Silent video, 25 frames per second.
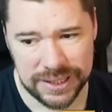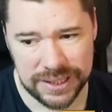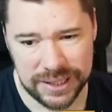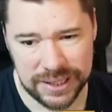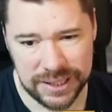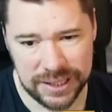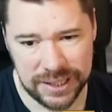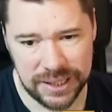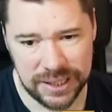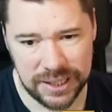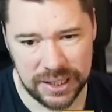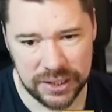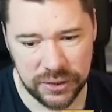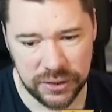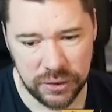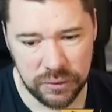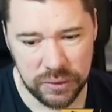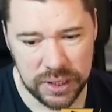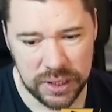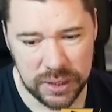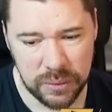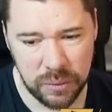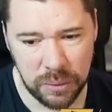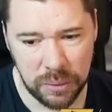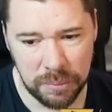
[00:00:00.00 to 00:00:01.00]
I don't
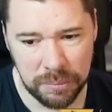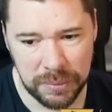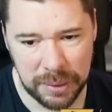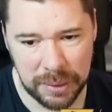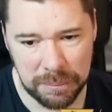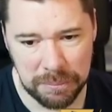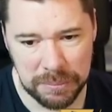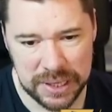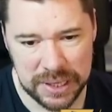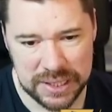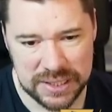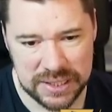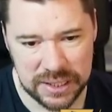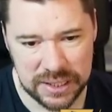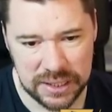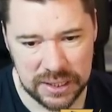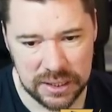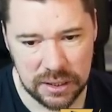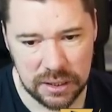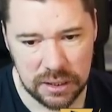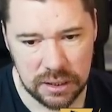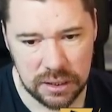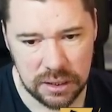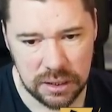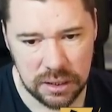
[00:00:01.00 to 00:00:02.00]
really want Matt Messi.
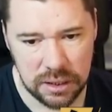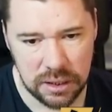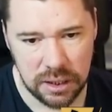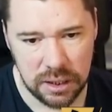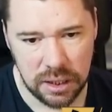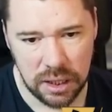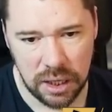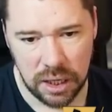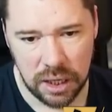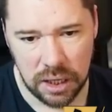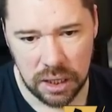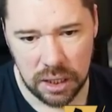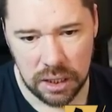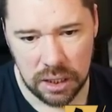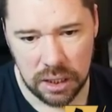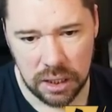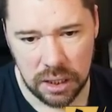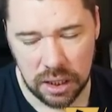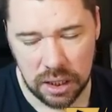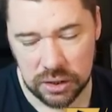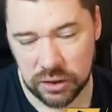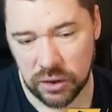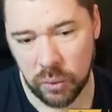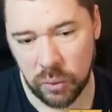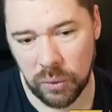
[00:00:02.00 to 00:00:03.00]

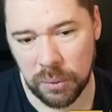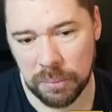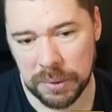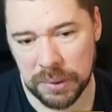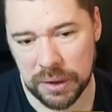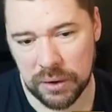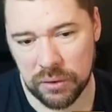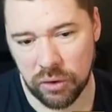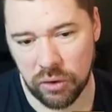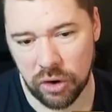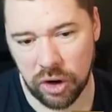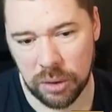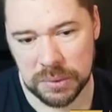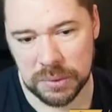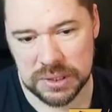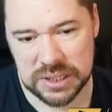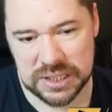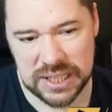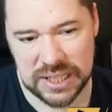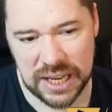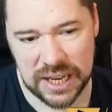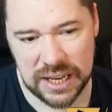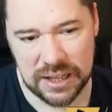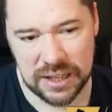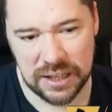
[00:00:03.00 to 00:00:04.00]
I don't want Ben Rama to
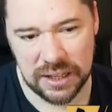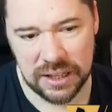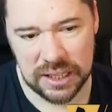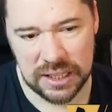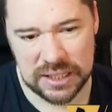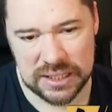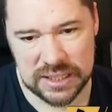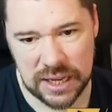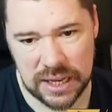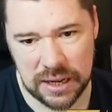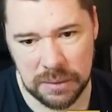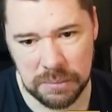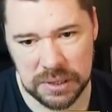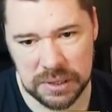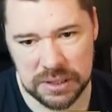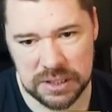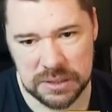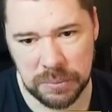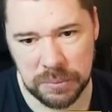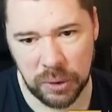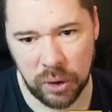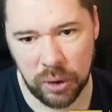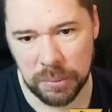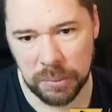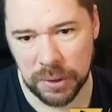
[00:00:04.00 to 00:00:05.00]
take a centre mid
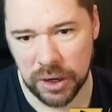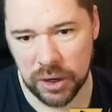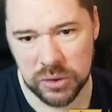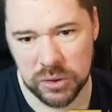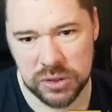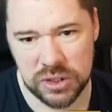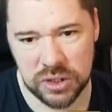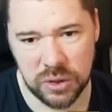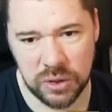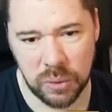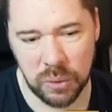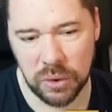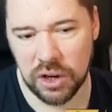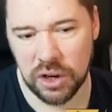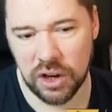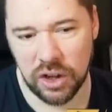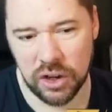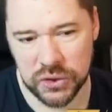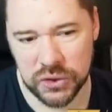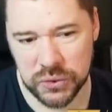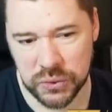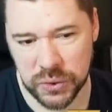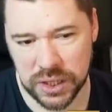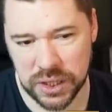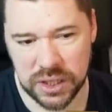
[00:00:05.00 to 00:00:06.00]
spot, but I also don't want
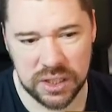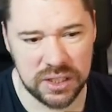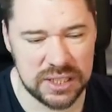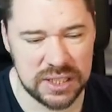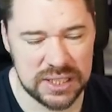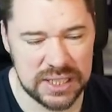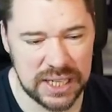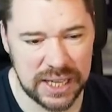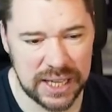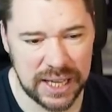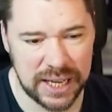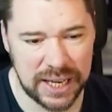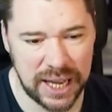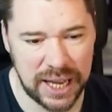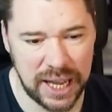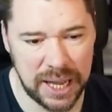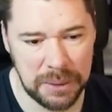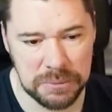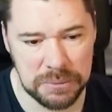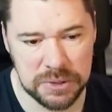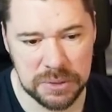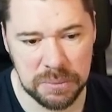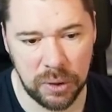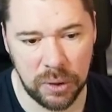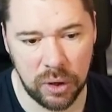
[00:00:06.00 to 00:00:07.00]
Lars Ricken to take that
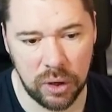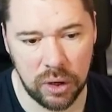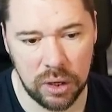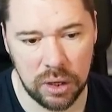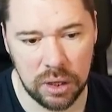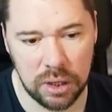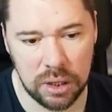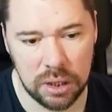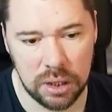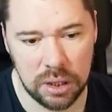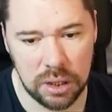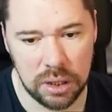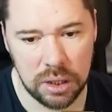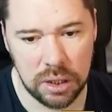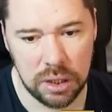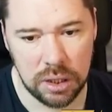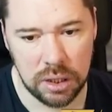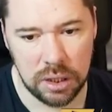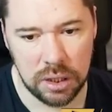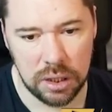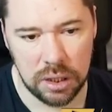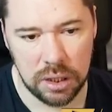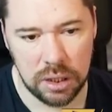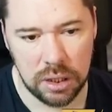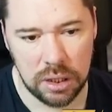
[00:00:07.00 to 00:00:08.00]
cam spot.
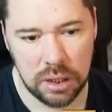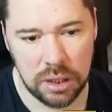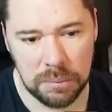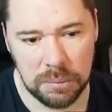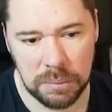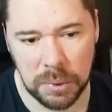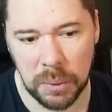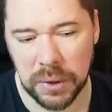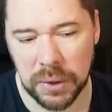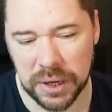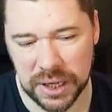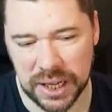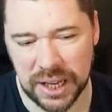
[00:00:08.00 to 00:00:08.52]
But we're going to